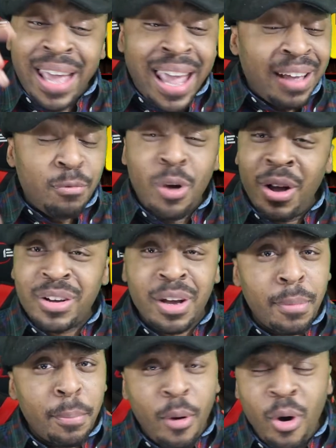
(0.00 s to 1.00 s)
hey,
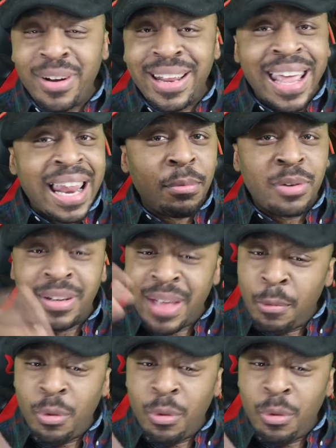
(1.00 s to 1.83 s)
welcome aboard and I'm going to,